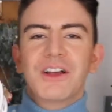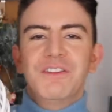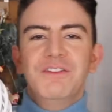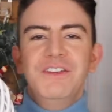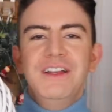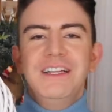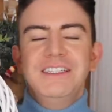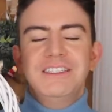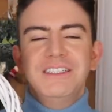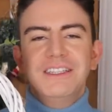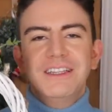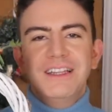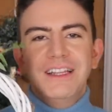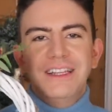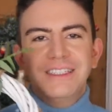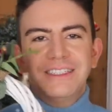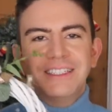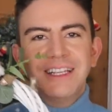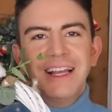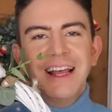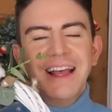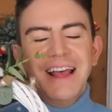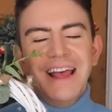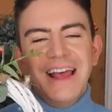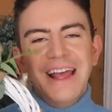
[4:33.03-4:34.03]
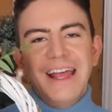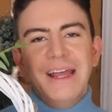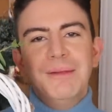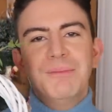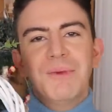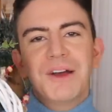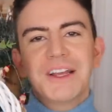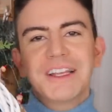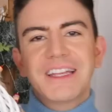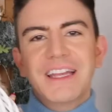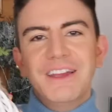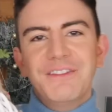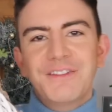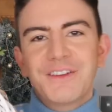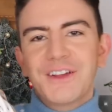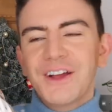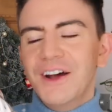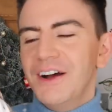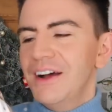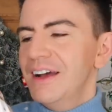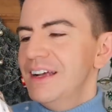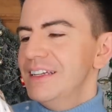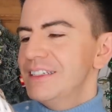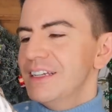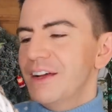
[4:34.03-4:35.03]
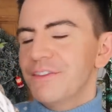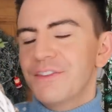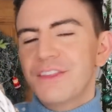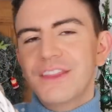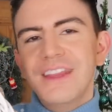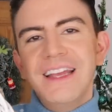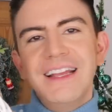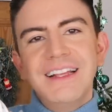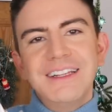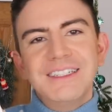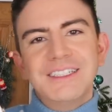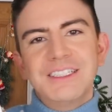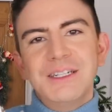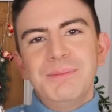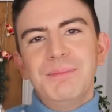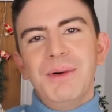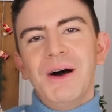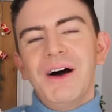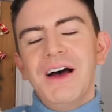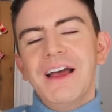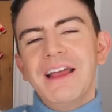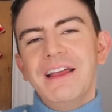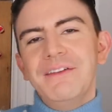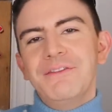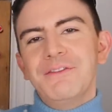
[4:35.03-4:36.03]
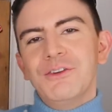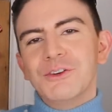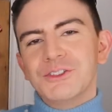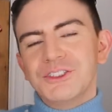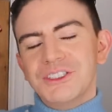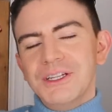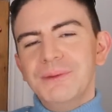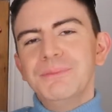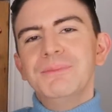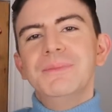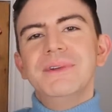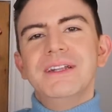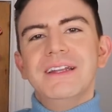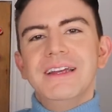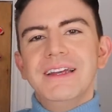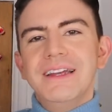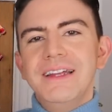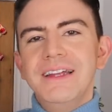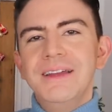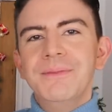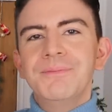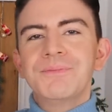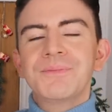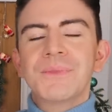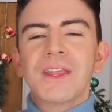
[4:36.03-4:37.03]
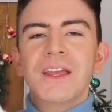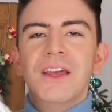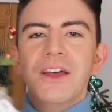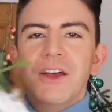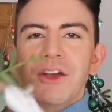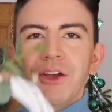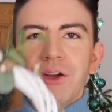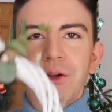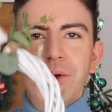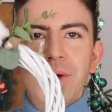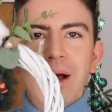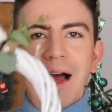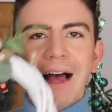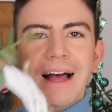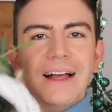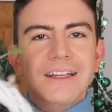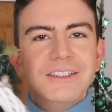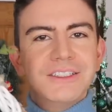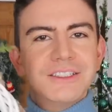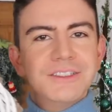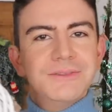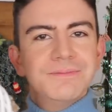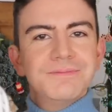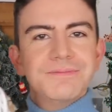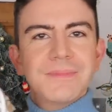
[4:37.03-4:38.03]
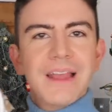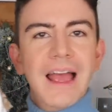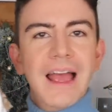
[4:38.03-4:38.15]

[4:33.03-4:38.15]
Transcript: I featured this in my gift guide of things to buy for somebody who has